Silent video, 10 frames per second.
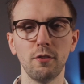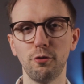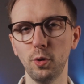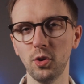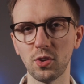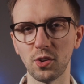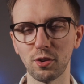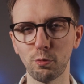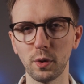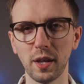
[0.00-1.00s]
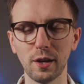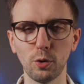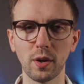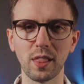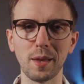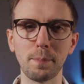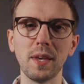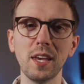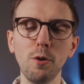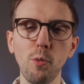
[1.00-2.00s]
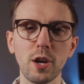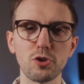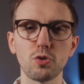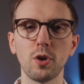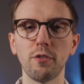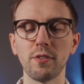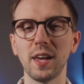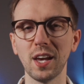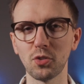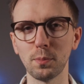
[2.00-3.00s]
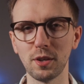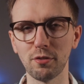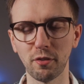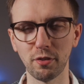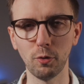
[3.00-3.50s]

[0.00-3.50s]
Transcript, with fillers: For instance, if we take a look at the P E ratio of the S and P five